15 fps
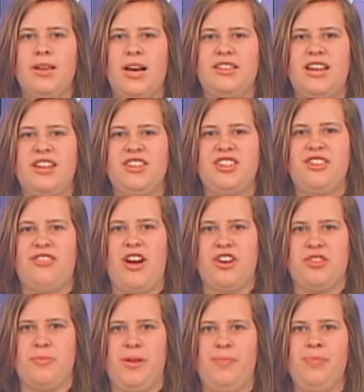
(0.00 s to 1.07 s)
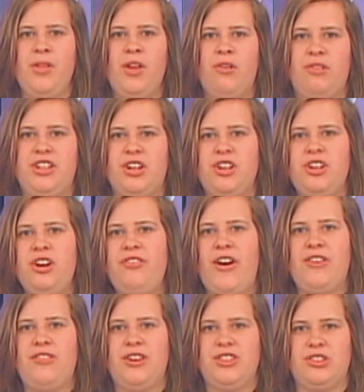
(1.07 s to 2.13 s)
Attention freshmen, return your
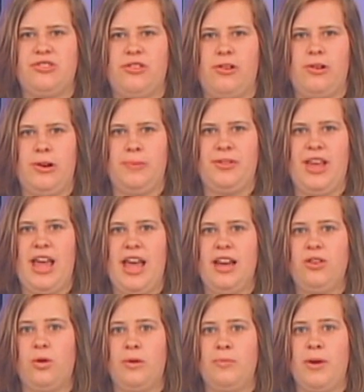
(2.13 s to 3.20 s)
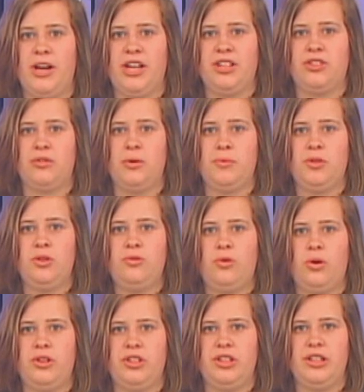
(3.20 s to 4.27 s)
fundraiser forms and or money to room
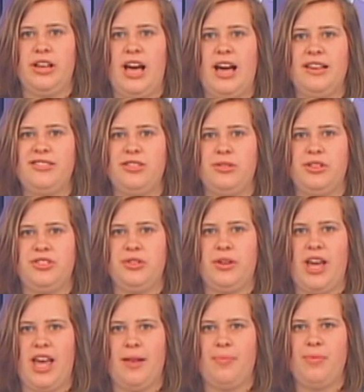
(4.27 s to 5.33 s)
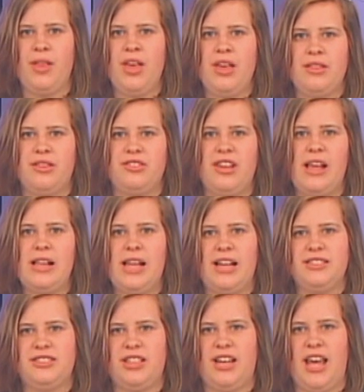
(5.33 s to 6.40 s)
214 as soon as you can. The sale
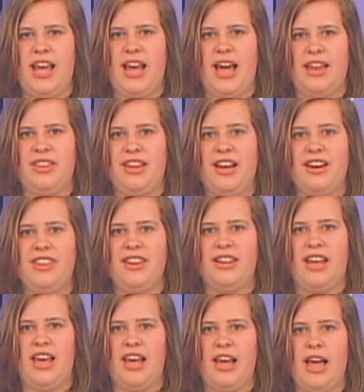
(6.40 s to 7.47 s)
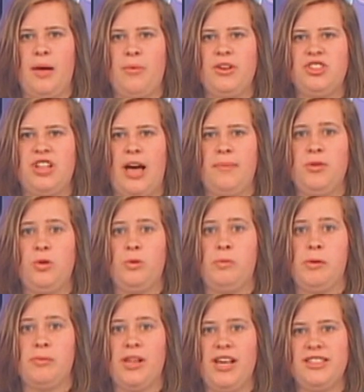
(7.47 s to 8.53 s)
ends today at the end of the day, at which time you will
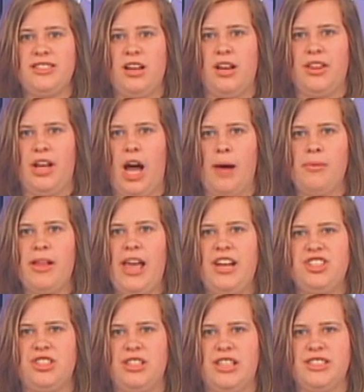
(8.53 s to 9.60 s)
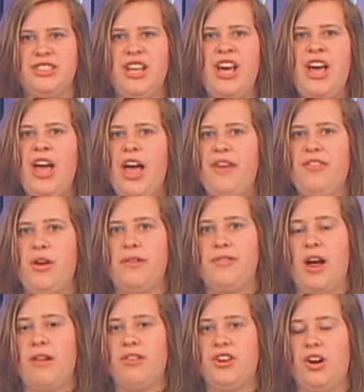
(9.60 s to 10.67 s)
be placed on the obligation list if you have
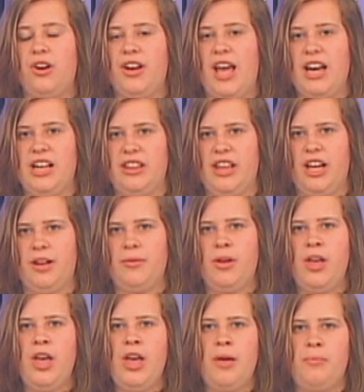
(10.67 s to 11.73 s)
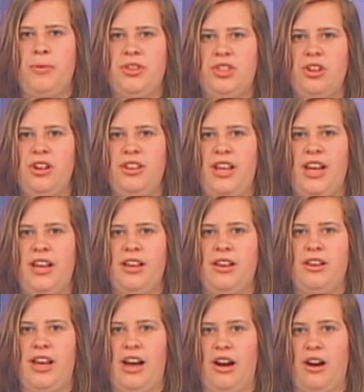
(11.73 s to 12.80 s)
not returned anything. Be sure to
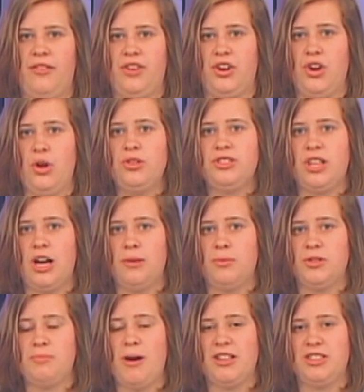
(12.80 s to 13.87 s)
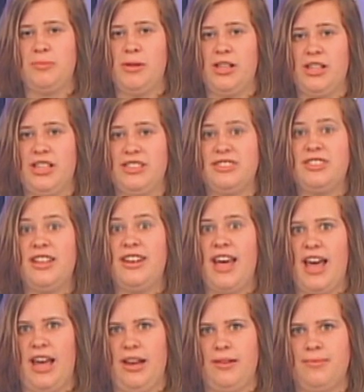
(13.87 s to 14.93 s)
take care of your no-sub responsibilities
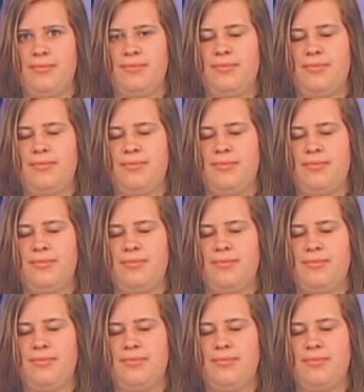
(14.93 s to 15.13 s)
today.